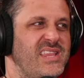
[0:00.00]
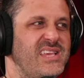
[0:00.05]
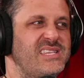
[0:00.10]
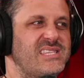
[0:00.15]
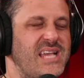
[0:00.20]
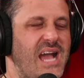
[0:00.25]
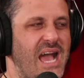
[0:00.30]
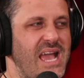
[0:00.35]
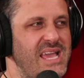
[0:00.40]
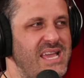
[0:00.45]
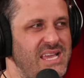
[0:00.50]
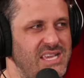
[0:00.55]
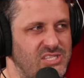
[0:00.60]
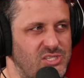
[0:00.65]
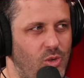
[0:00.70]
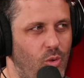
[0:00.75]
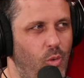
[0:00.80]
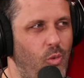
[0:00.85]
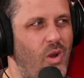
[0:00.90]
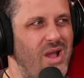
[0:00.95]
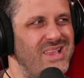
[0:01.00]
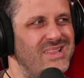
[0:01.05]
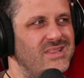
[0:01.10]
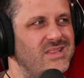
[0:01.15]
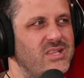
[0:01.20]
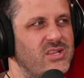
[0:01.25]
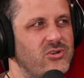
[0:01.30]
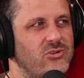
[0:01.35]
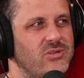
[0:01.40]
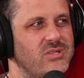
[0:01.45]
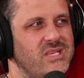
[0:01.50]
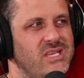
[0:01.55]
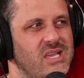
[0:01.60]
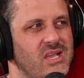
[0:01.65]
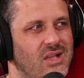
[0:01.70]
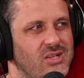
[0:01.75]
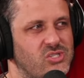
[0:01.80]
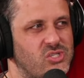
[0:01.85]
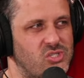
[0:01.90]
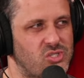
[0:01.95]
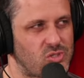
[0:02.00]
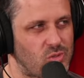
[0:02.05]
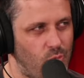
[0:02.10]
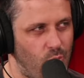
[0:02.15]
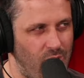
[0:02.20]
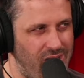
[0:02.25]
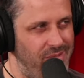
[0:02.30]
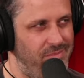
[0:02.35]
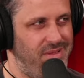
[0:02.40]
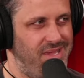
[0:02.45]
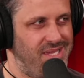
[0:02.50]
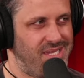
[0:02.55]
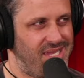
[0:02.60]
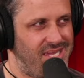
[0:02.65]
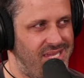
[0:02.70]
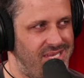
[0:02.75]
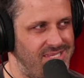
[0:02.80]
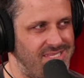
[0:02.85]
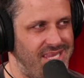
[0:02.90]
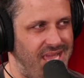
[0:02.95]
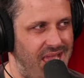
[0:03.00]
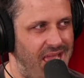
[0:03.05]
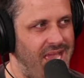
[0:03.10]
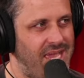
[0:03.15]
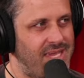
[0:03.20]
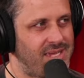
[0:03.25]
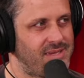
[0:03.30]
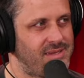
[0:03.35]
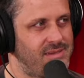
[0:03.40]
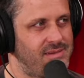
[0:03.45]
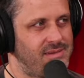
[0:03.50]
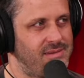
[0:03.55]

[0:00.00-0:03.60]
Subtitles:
This guy is quite literally swimming in Tang.